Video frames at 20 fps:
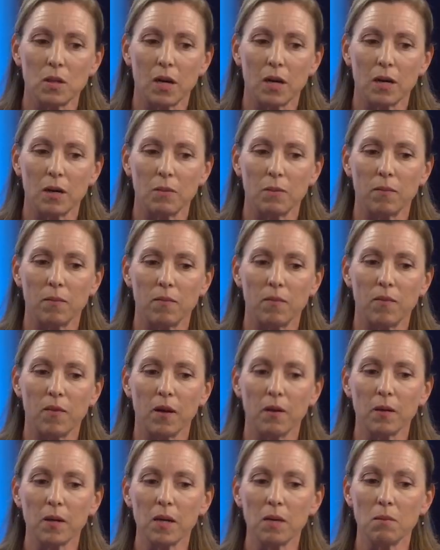
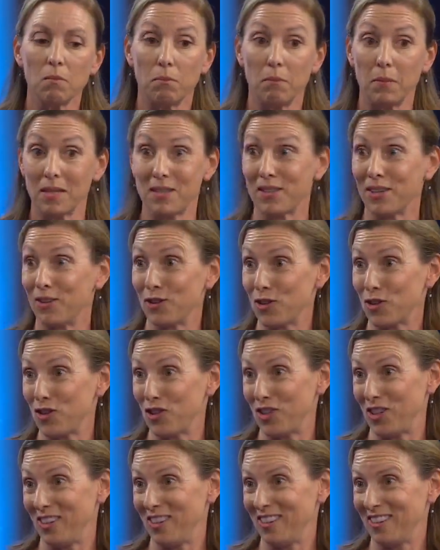very
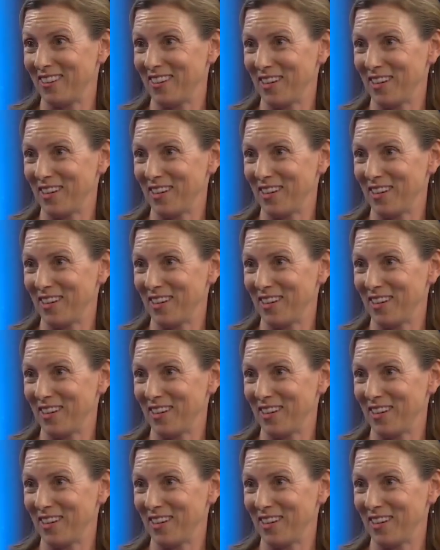misunderstood.